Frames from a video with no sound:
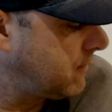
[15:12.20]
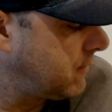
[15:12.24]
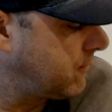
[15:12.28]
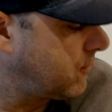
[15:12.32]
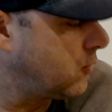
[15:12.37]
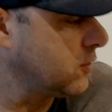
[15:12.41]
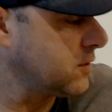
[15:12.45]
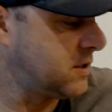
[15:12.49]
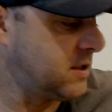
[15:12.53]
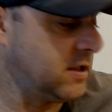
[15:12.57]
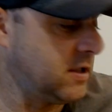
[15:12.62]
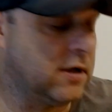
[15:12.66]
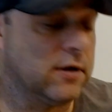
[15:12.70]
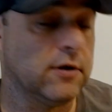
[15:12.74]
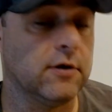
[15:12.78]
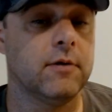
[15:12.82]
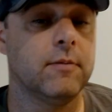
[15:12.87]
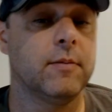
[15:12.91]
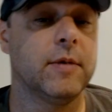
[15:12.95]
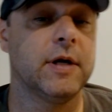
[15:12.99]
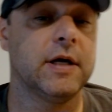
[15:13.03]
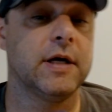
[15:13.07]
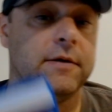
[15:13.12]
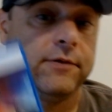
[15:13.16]
of course, the other
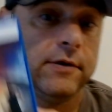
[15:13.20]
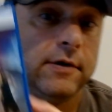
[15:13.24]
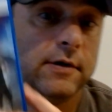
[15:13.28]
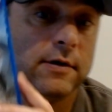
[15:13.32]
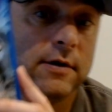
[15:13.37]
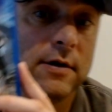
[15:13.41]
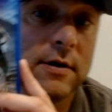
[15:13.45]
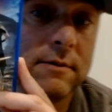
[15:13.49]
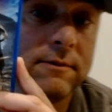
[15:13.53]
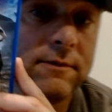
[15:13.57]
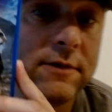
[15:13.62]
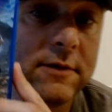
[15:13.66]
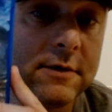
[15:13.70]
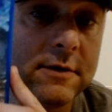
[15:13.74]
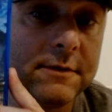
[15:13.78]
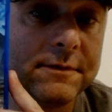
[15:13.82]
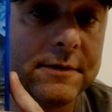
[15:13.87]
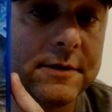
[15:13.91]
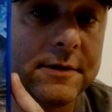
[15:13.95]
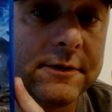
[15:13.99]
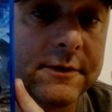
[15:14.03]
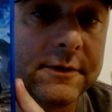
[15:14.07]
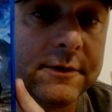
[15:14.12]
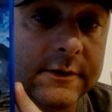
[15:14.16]
amazing game, Final
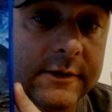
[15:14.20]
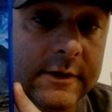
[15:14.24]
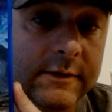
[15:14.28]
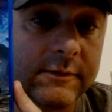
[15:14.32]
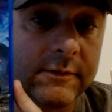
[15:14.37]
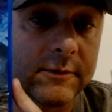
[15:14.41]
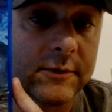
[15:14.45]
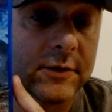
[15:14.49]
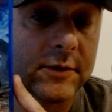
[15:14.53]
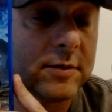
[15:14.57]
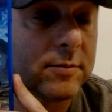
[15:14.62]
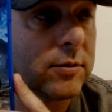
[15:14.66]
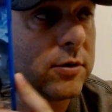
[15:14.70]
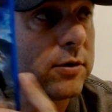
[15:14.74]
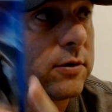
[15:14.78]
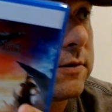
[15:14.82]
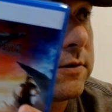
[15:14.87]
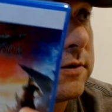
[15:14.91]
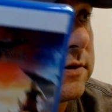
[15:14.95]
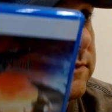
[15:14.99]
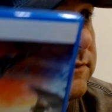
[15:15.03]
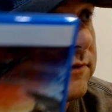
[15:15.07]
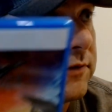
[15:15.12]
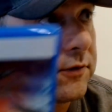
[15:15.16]
Fantasy VII
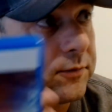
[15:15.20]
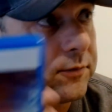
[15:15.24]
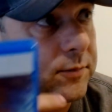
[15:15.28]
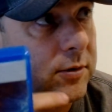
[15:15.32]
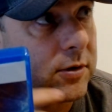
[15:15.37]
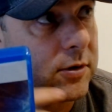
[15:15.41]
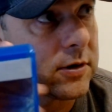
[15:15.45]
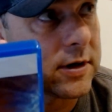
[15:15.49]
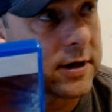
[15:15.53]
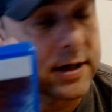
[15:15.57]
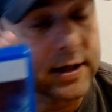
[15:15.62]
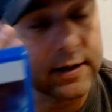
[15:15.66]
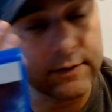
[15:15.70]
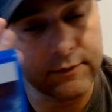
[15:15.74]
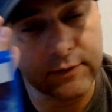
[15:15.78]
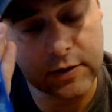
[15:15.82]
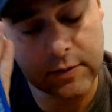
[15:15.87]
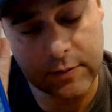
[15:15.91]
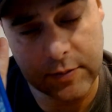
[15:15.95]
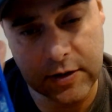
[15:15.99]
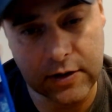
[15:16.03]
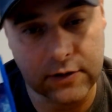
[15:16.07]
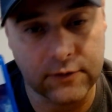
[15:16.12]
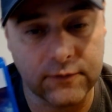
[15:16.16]
Rebirth, the first part I have on
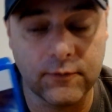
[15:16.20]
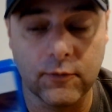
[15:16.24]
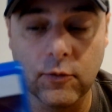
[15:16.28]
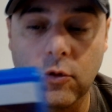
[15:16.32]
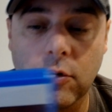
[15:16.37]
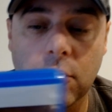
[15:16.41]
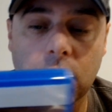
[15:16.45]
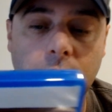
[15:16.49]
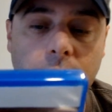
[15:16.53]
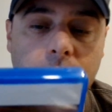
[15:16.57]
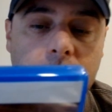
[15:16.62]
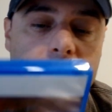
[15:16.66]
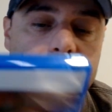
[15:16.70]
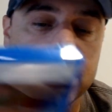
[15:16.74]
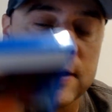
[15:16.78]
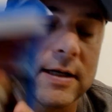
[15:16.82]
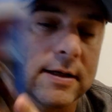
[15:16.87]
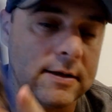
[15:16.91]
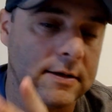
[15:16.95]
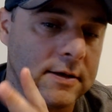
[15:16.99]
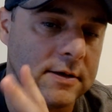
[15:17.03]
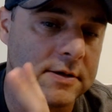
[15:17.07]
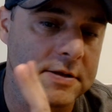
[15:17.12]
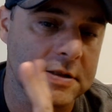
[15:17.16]
the PS4, the
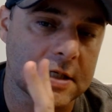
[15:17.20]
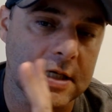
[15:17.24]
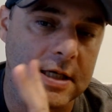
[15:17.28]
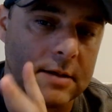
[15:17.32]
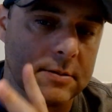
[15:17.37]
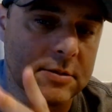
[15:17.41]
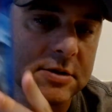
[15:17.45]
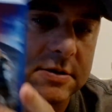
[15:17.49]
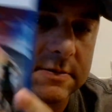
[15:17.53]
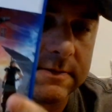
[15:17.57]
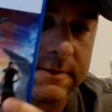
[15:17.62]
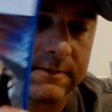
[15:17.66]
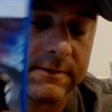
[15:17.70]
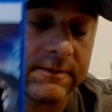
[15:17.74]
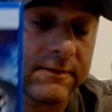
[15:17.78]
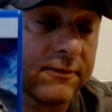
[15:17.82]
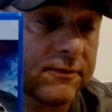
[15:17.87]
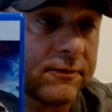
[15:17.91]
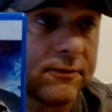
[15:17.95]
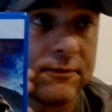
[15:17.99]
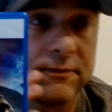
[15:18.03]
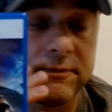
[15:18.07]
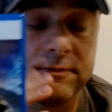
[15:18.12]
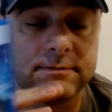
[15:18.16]
remake. This game is
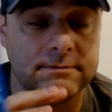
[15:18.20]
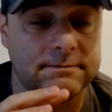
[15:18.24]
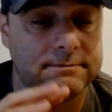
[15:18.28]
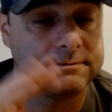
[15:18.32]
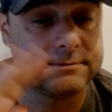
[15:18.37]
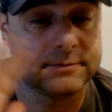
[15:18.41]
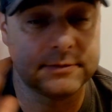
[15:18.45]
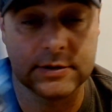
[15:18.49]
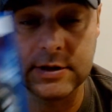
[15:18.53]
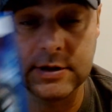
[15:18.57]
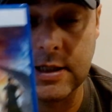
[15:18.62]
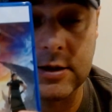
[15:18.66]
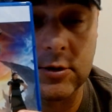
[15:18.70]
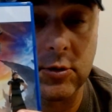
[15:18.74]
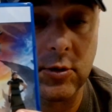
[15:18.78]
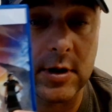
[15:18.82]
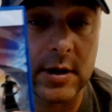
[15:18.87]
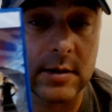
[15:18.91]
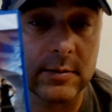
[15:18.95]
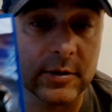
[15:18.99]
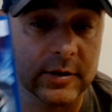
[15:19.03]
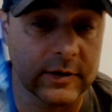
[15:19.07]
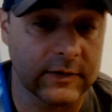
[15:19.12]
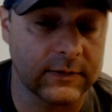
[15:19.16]

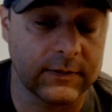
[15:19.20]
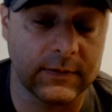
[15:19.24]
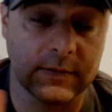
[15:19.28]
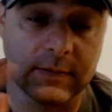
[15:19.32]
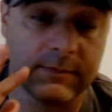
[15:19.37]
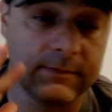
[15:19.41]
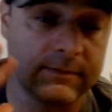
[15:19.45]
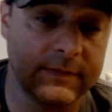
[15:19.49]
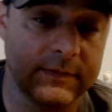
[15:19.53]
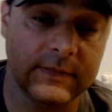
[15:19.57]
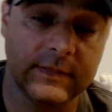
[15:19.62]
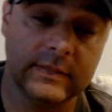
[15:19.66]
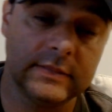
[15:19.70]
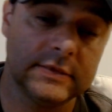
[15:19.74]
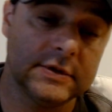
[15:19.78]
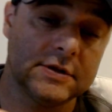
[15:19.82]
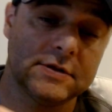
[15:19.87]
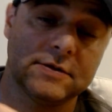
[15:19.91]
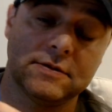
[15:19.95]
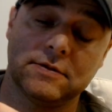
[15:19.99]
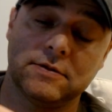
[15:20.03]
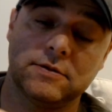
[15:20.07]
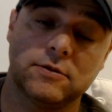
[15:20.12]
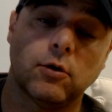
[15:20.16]
incredible.
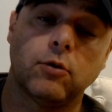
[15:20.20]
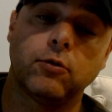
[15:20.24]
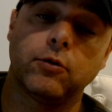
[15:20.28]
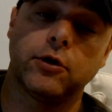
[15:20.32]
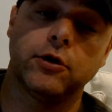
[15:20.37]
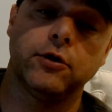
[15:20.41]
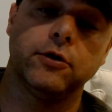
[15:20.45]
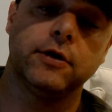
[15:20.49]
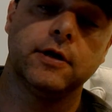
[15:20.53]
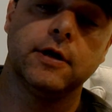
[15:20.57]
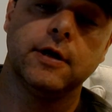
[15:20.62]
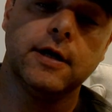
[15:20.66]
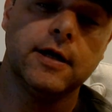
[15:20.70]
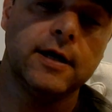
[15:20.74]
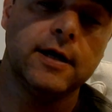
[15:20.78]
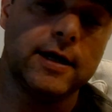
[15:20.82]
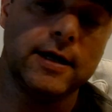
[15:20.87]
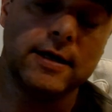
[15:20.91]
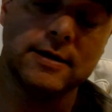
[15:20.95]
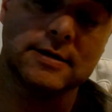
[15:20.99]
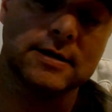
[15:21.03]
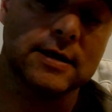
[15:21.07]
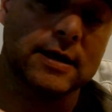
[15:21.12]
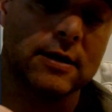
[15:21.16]
It's so good.
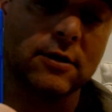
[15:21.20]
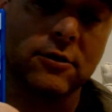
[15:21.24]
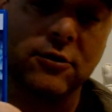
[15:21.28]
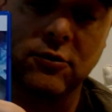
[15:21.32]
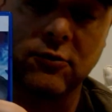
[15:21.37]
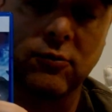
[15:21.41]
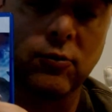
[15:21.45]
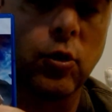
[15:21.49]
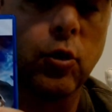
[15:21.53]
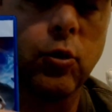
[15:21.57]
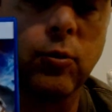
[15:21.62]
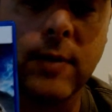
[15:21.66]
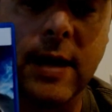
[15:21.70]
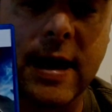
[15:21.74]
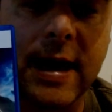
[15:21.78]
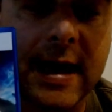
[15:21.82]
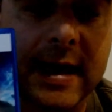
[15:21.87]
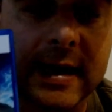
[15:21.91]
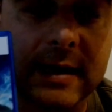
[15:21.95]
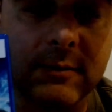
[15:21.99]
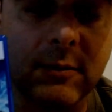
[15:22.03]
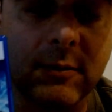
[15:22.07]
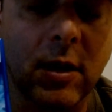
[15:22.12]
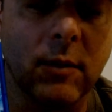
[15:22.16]
It's like a
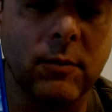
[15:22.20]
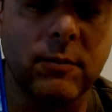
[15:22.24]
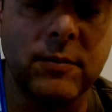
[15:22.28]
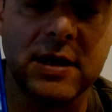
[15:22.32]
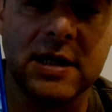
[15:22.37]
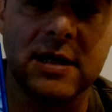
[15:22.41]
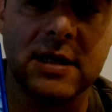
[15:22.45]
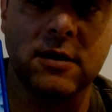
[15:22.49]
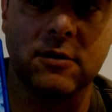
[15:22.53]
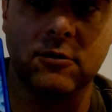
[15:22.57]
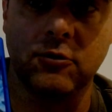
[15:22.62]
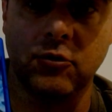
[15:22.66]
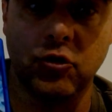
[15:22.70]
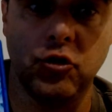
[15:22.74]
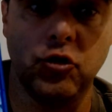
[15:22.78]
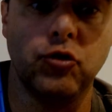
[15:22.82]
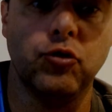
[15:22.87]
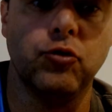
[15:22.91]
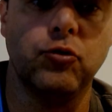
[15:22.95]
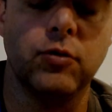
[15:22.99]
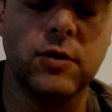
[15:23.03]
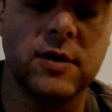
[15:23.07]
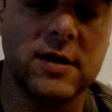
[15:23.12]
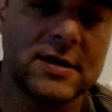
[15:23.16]
throwback while being
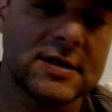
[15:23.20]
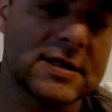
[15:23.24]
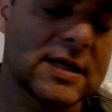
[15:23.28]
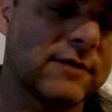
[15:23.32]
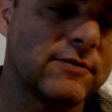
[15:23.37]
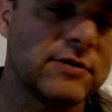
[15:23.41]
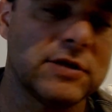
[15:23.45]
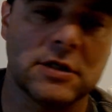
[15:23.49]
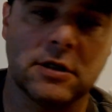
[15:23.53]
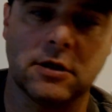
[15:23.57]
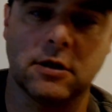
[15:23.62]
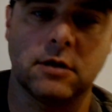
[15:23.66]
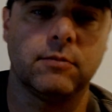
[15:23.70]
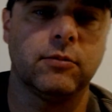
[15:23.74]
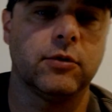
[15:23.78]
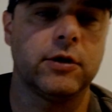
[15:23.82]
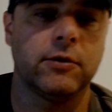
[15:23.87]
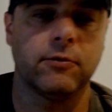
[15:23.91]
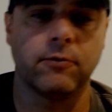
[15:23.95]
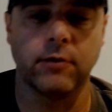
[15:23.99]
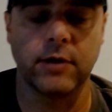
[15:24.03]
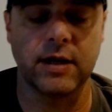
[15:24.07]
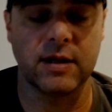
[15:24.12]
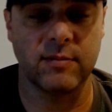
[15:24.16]
new. It's obviously a
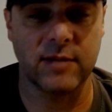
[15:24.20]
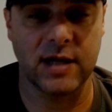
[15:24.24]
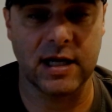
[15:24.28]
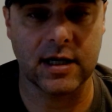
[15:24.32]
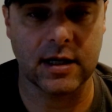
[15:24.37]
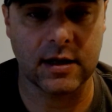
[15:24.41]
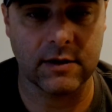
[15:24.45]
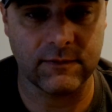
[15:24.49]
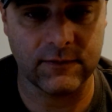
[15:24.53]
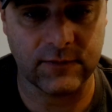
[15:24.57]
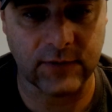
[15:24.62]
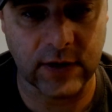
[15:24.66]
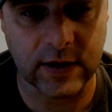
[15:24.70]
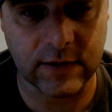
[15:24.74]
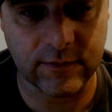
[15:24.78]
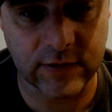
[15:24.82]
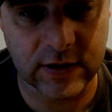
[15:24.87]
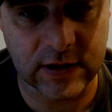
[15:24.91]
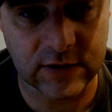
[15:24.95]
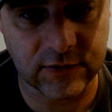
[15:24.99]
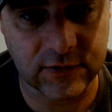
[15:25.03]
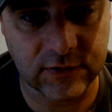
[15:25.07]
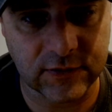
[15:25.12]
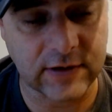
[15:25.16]
complete remake of Final
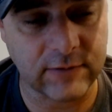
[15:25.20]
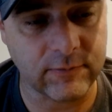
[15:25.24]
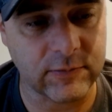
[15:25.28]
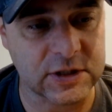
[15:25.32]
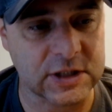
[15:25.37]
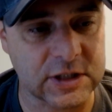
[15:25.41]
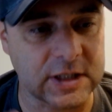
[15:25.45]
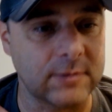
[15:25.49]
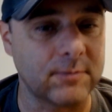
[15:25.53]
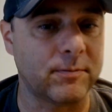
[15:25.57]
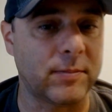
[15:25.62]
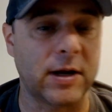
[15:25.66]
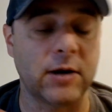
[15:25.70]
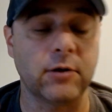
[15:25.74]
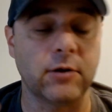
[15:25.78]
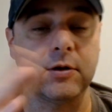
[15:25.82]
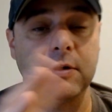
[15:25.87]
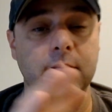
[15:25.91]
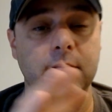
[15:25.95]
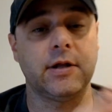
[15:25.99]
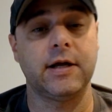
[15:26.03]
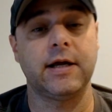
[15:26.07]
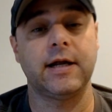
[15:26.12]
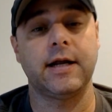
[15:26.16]
Fantasy VII, which I
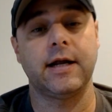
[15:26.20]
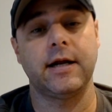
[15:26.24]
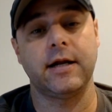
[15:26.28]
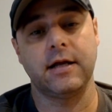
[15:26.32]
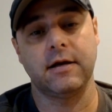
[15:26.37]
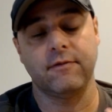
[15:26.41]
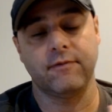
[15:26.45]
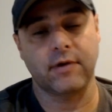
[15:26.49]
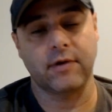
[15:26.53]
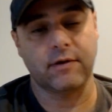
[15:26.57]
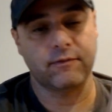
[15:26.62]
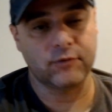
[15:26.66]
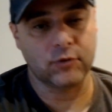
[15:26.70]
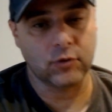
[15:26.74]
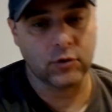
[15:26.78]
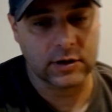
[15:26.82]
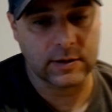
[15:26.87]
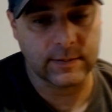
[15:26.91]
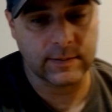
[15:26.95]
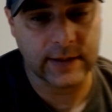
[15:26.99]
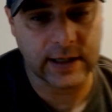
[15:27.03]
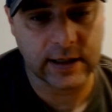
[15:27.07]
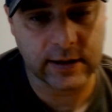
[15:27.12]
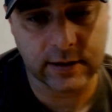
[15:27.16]
barely played any of. I've
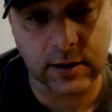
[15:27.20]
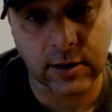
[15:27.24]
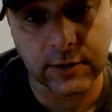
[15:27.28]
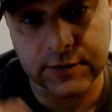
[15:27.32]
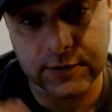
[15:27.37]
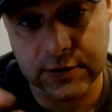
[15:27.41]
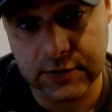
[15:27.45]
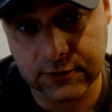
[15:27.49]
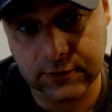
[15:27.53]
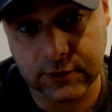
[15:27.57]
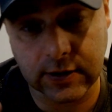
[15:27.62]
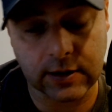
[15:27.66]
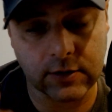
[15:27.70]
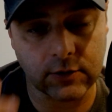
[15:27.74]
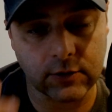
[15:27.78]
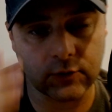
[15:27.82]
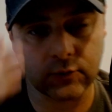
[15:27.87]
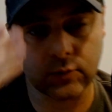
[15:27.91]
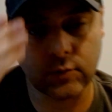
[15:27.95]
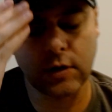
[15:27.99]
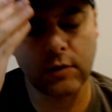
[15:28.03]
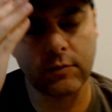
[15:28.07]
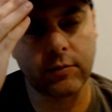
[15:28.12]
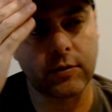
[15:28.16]
talked about it on this channel
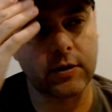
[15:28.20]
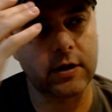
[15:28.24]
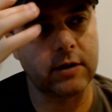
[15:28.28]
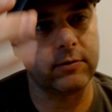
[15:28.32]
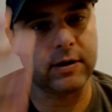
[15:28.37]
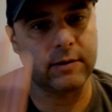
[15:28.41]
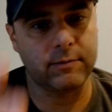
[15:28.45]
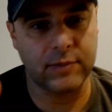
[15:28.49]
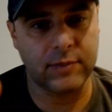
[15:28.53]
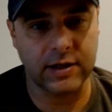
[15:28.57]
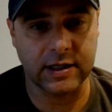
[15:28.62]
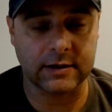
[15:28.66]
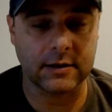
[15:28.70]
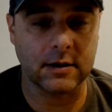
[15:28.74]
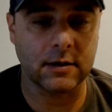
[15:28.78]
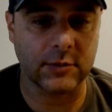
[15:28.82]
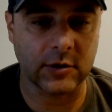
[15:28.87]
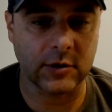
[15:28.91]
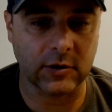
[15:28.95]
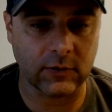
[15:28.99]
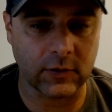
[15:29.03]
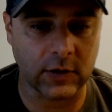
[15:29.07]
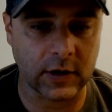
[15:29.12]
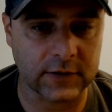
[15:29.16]
as well, probably when I picked it up
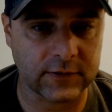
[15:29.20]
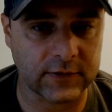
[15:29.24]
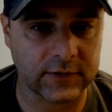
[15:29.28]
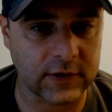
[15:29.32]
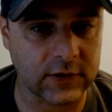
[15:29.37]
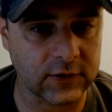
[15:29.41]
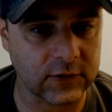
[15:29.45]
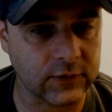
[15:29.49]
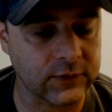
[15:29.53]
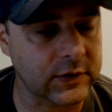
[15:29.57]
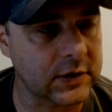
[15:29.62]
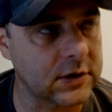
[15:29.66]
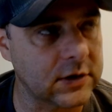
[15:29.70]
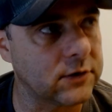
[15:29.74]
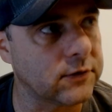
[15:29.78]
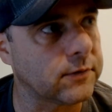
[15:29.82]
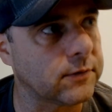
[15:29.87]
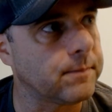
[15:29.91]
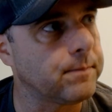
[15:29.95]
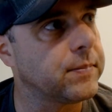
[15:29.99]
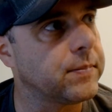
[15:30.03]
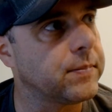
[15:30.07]
at garage sales over the years.